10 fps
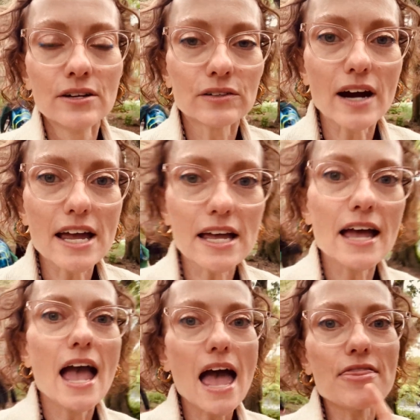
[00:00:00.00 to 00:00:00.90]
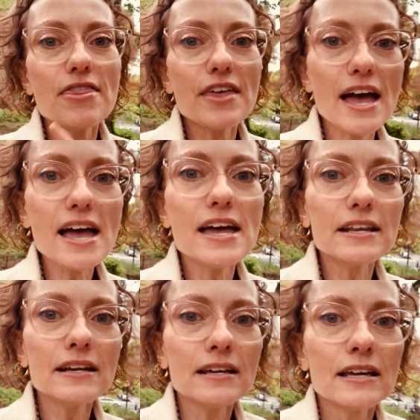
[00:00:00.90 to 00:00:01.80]
right? And
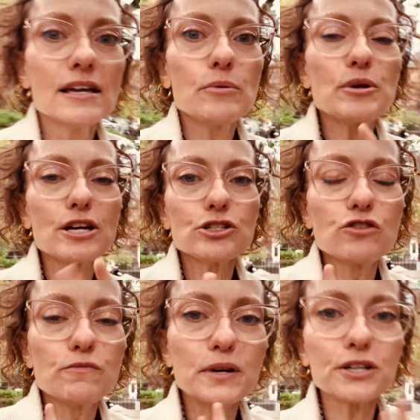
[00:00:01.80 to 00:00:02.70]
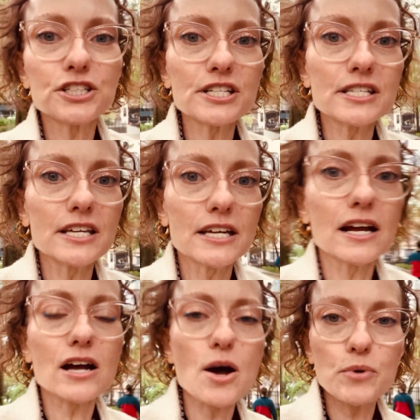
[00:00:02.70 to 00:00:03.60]
then because you've purchased it a
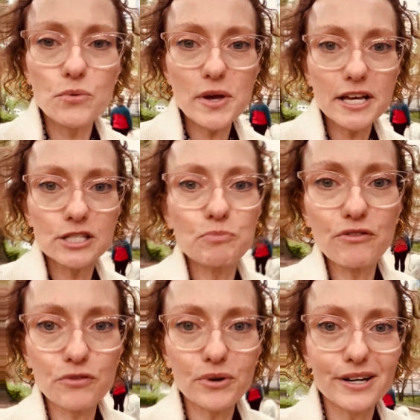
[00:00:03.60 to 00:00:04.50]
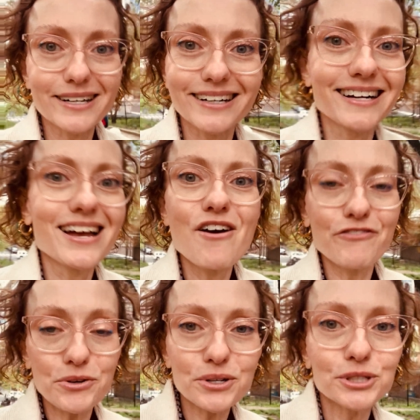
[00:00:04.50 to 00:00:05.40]
couple weeks before your
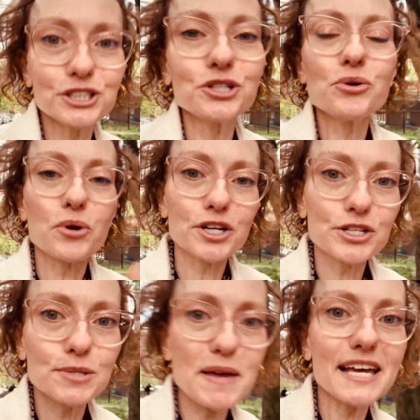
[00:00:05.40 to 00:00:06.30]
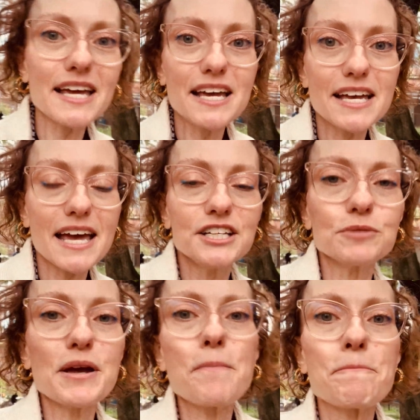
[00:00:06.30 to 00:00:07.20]
photo shoot or your speaking
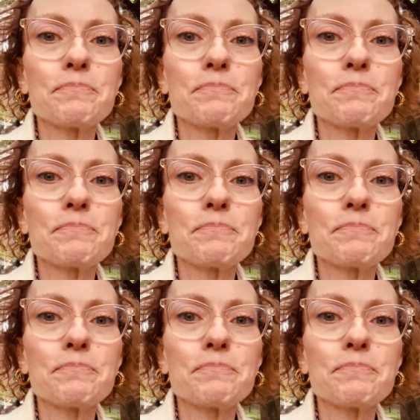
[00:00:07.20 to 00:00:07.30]
engagement,